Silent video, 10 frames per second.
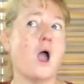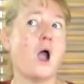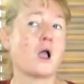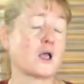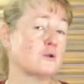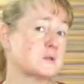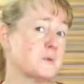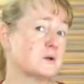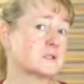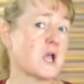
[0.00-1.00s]
uh, goat's
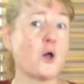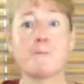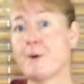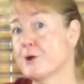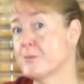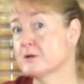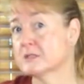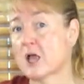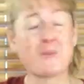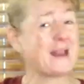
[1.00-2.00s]
milk soap, buttermilk
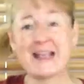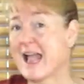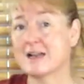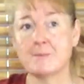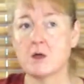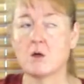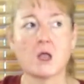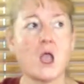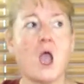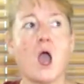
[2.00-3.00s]
soap, any kind of milk.